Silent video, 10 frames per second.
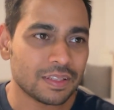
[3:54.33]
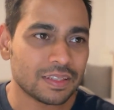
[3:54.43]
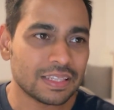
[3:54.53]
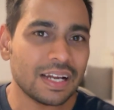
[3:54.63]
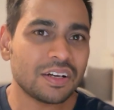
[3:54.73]

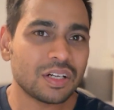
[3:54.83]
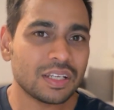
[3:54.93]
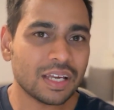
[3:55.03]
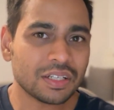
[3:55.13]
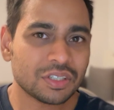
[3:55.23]
that
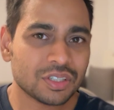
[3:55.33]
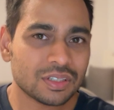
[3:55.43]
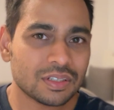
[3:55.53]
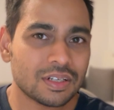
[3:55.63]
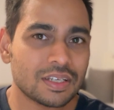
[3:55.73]

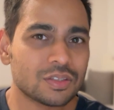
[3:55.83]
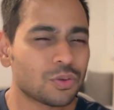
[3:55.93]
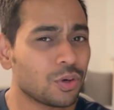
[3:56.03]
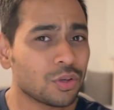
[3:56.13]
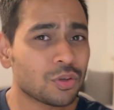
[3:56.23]
reaction is
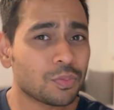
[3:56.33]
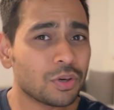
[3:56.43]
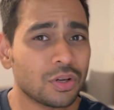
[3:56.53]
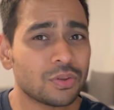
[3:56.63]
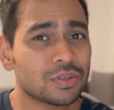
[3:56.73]
going to
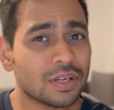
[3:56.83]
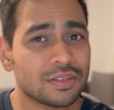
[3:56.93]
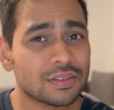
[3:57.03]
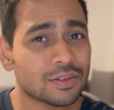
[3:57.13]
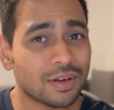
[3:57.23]
produce
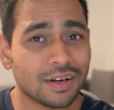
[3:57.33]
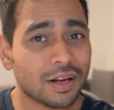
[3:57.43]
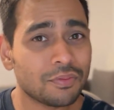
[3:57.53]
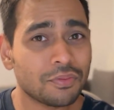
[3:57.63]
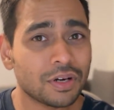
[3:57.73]

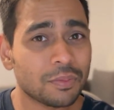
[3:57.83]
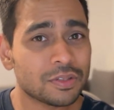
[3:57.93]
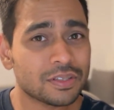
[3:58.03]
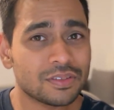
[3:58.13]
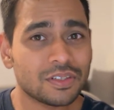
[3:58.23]
uncomfortable
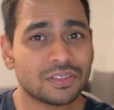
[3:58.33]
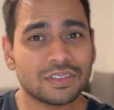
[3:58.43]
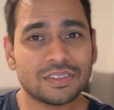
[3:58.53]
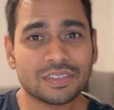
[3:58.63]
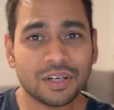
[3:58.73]
sensation
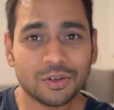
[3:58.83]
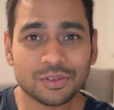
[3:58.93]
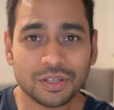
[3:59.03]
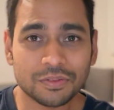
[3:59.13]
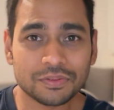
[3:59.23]
inside
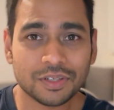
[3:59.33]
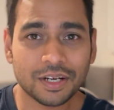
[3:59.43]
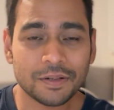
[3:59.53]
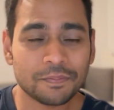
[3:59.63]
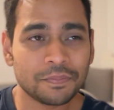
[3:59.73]
yourself, right?